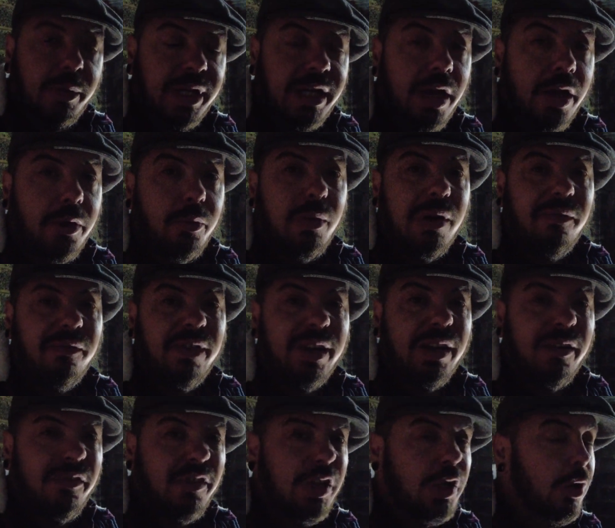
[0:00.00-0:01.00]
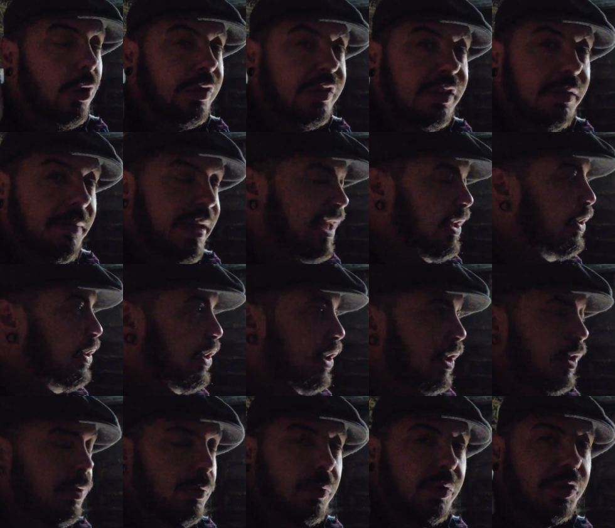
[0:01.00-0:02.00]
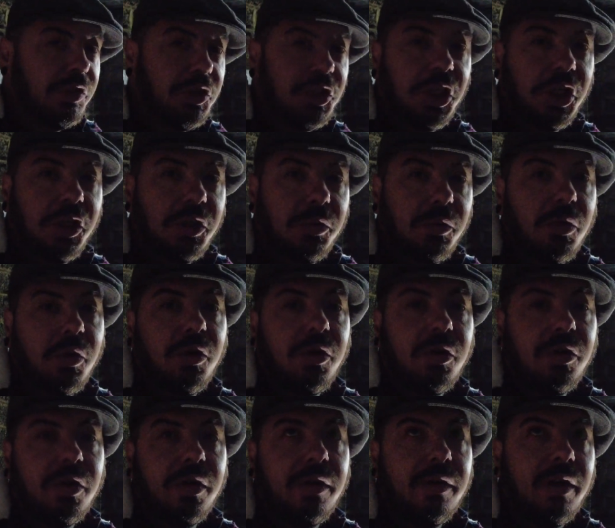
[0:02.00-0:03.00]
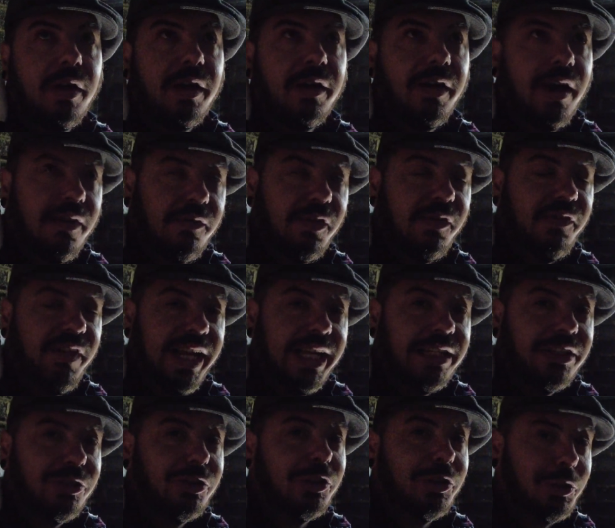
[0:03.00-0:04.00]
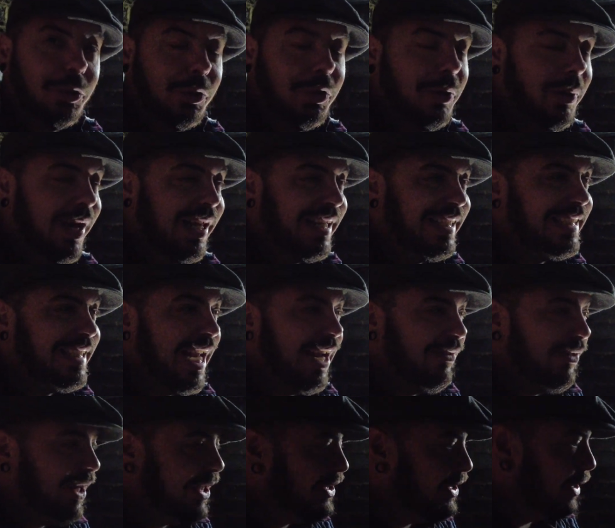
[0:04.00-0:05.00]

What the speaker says: we go, one thing I forgot to mention was two other things to talk about this air raid